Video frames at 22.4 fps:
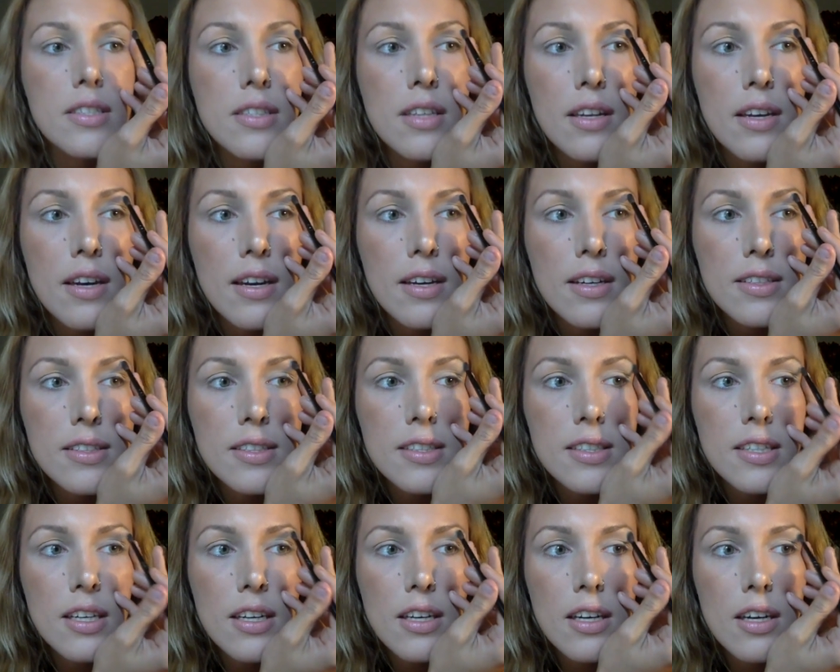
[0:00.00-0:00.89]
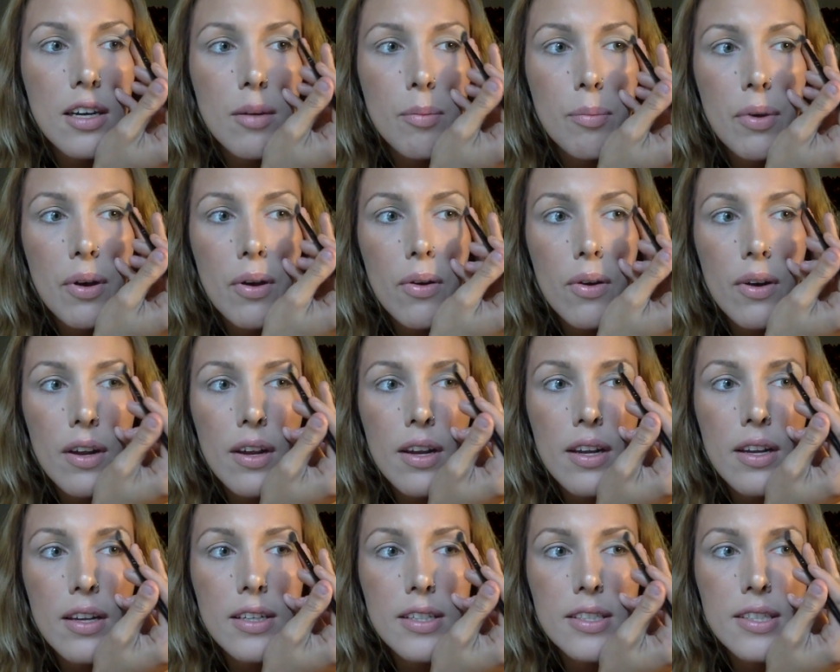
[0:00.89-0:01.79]
nice thing about
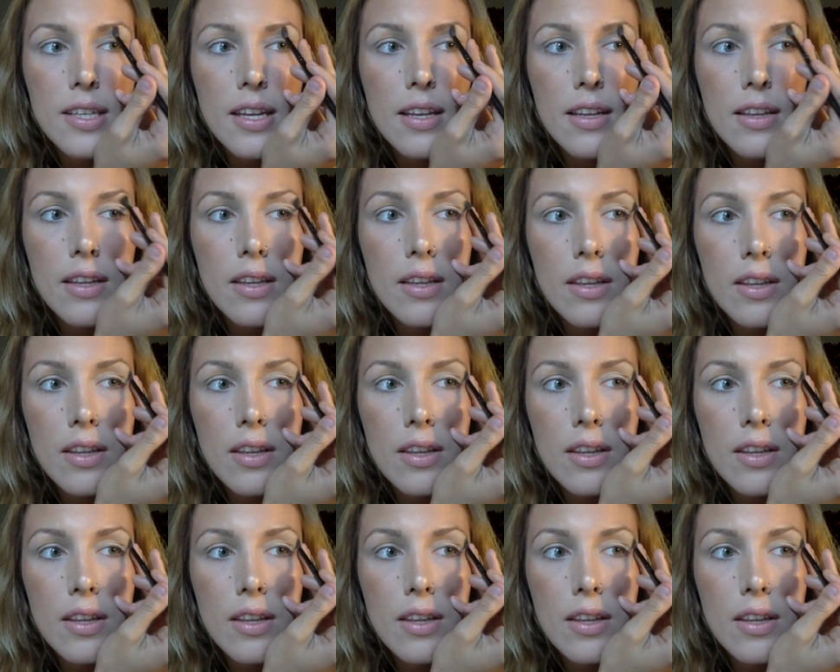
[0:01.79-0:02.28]
it is that